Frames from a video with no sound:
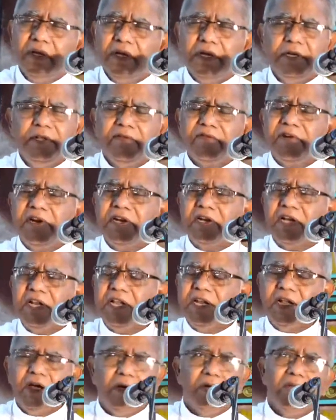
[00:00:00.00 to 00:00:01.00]
differently
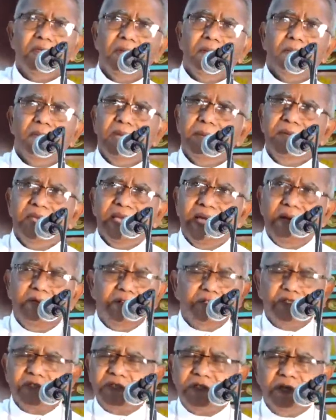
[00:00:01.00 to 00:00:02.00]
now. Maybe I
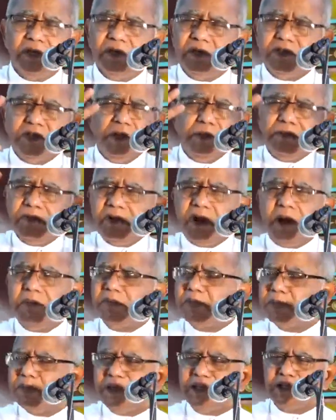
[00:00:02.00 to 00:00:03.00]
was tip-top,
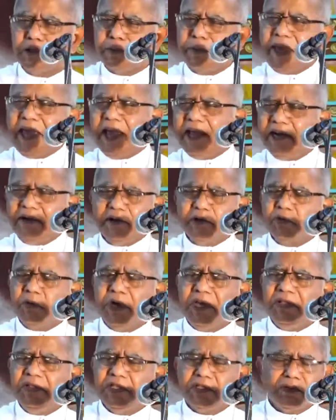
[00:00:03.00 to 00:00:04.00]
spick-span, I was
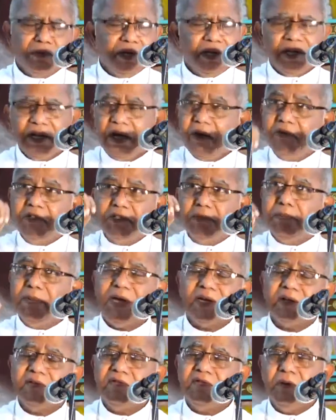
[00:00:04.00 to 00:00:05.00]
going this way. Now it's
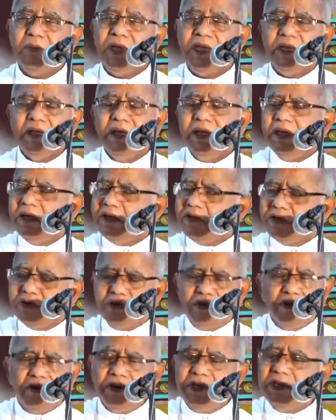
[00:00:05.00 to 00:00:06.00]
better for me to
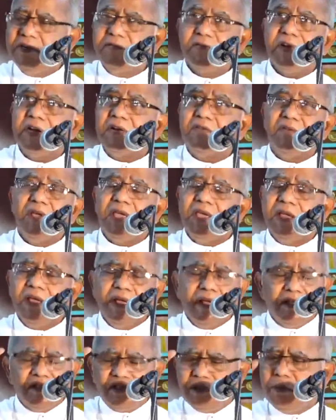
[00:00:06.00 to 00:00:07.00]
go a different way.
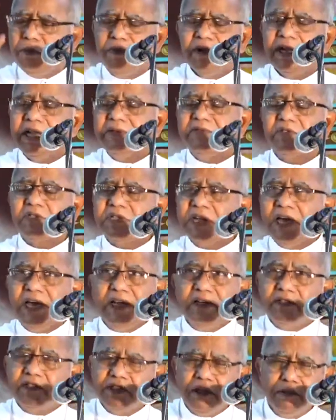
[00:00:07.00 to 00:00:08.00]
Simple
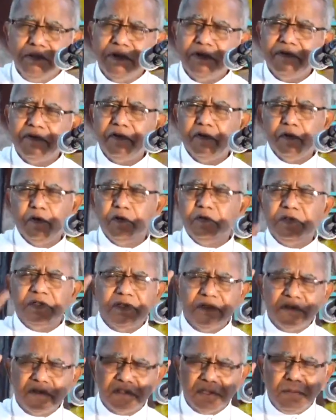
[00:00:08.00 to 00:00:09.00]
lifestyle, simple food,
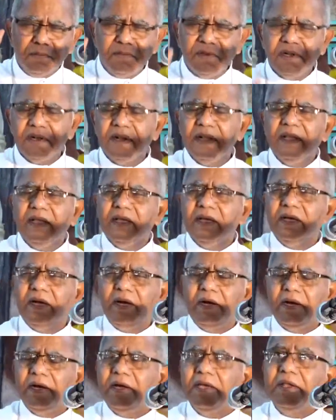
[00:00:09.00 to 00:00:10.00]
simple,
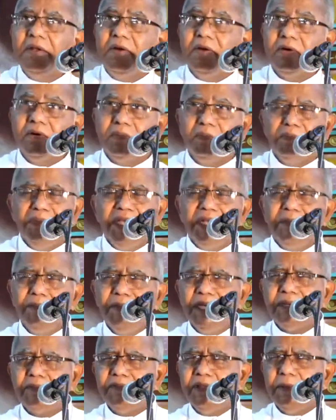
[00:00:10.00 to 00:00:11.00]

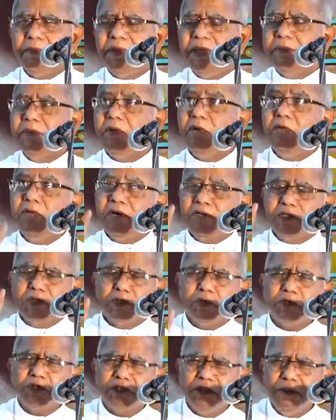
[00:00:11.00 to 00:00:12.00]
meet the people who are
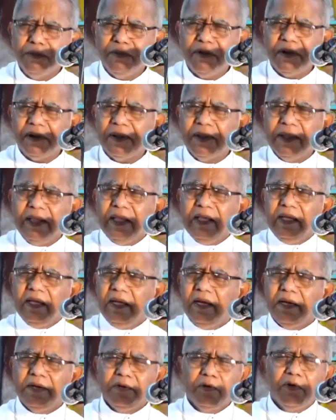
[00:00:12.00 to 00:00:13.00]
so simple.
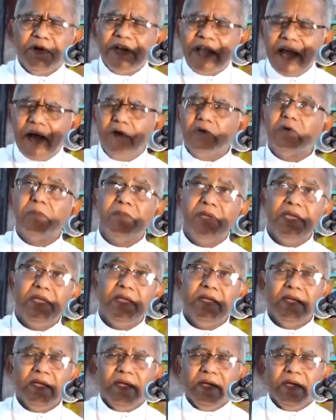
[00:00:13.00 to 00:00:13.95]
You don't have to be